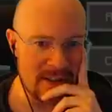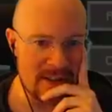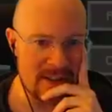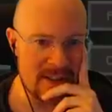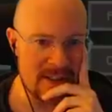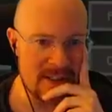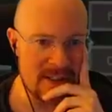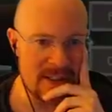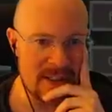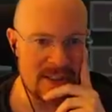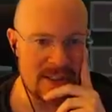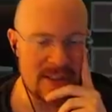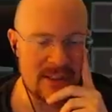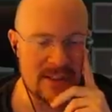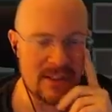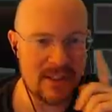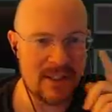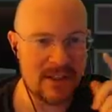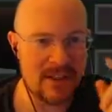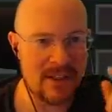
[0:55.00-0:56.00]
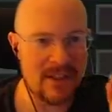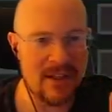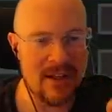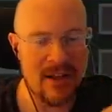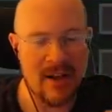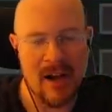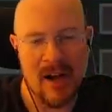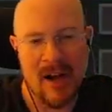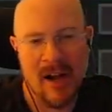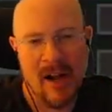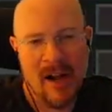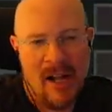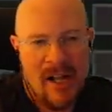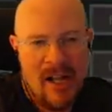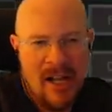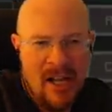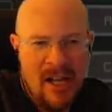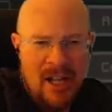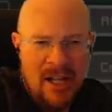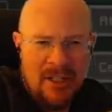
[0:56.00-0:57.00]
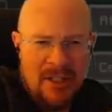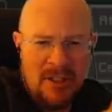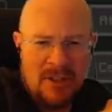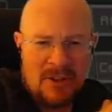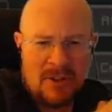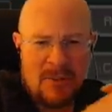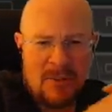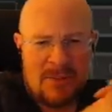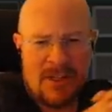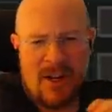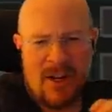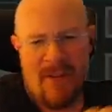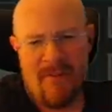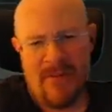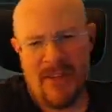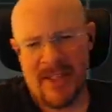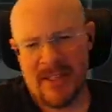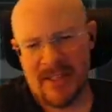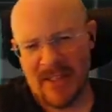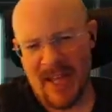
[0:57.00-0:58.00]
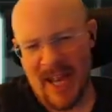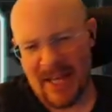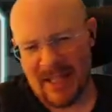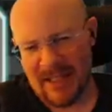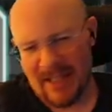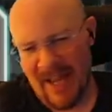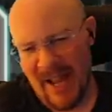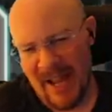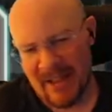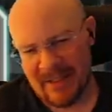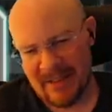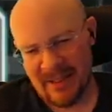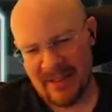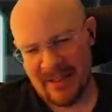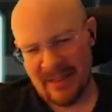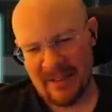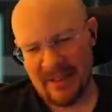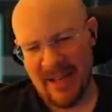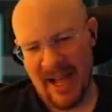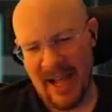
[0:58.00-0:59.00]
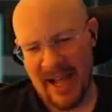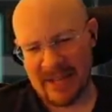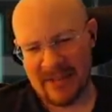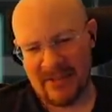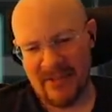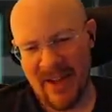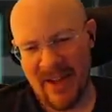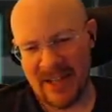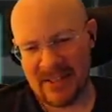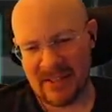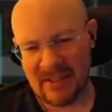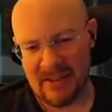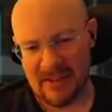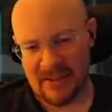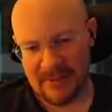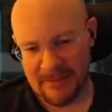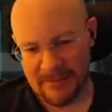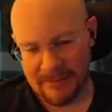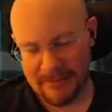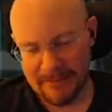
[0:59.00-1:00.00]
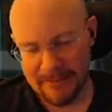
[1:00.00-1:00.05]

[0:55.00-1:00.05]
Let's see, let's look at the uh, description of this Atlantis-class vessel.